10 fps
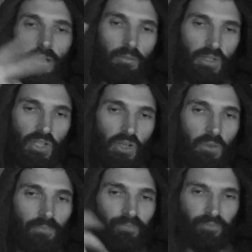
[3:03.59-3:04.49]
Number
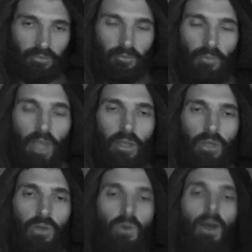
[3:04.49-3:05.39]
two,
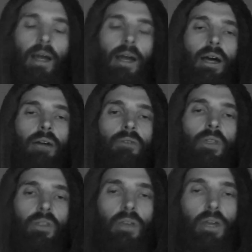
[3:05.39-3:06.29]
you have
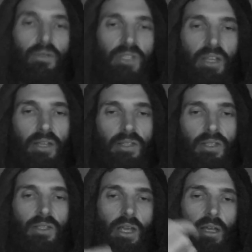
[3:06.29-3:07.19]
the
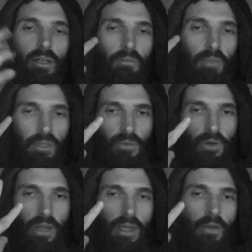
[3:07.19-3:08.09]
advertisers. And number
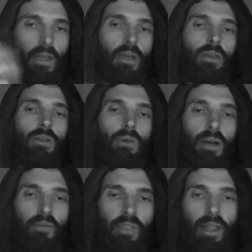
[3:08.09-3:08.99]
three, you
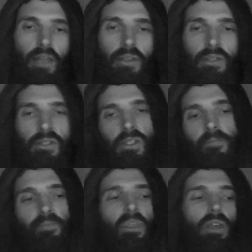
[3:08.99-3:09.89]
have the
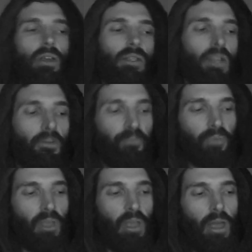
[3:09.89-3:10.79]
lenders. So
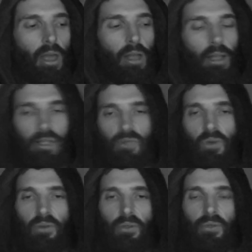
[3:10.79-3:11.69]
let's
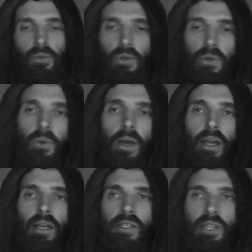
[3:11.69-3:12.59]
run through
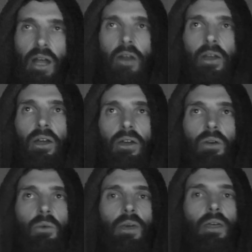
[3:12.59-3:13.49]
a
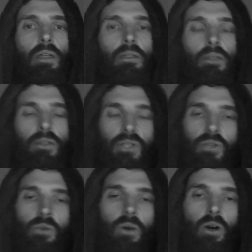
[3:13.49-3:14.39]
scenario with
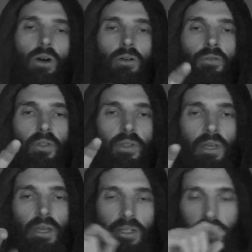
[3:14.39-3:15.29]
two of
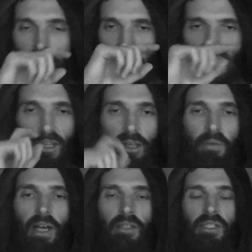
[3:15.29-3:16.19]
these particular
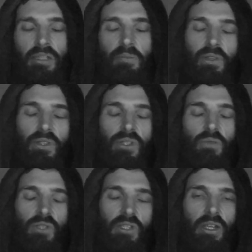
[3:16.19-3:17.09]
participants.
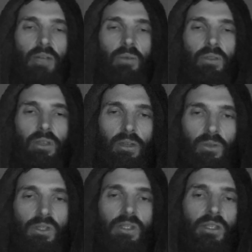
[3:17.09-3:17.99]
We'll start with the
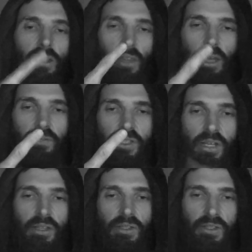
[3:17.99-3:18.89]
users and the
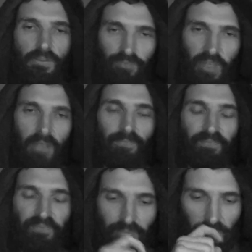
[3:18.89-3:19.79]
advertisers. Okay?
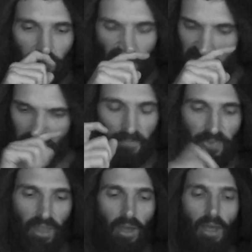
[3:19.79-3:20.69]
So
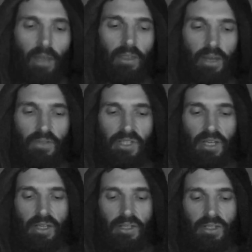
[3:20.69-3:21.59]
the
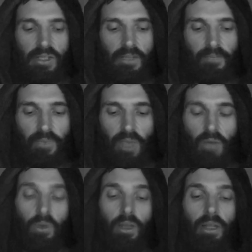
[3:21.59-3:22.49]
advertisers
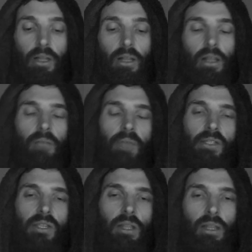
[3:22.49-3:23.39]
will
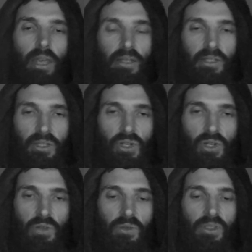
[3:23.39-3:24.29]
basically get to
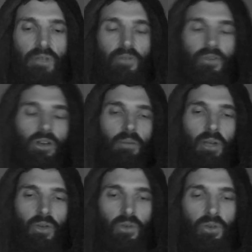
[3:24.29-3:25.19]
choose from
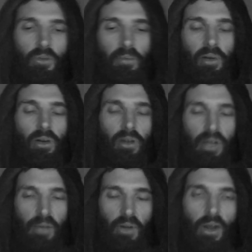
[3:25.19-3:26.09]
a group or a
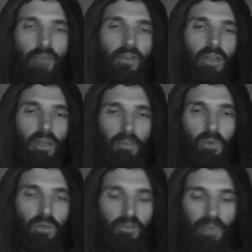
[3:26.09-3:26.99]
demographic, a
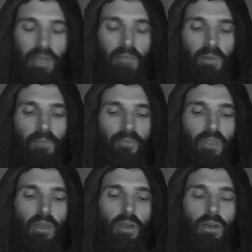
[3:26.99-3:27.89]
pool of people
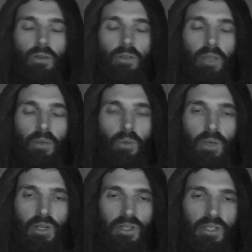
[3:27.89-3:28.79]
who they
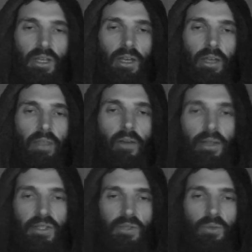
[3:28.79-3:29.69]
wish to target their
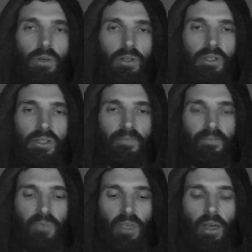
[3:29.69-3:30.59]
ads towards.
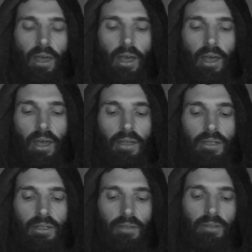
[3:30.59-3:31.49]

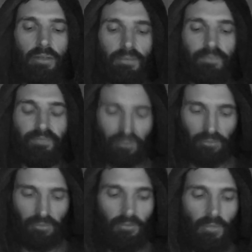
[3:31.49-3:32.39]
And
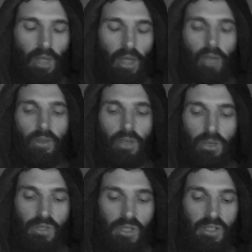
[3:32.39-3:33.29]
the
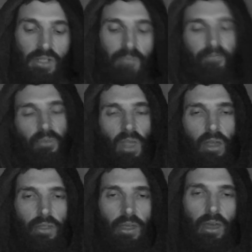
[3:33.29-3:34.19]
users,
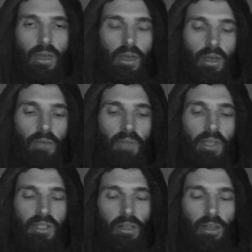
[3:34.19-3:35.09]
they
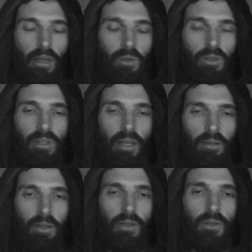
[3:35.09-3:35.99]
will
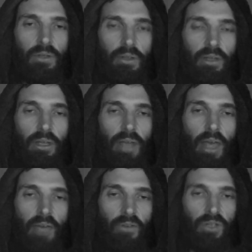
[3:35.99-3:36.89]
download the
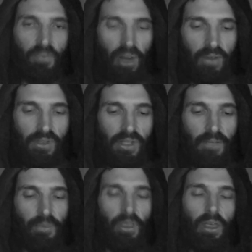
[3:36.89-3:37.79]
Firefox
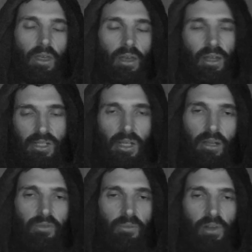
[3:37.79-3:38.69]
browser, and it's
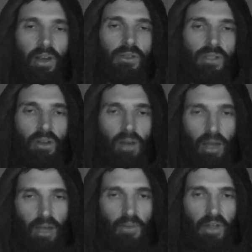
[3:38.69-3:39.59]
kind of a browser, a
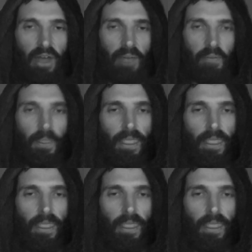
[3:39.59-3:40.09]
hybrid app.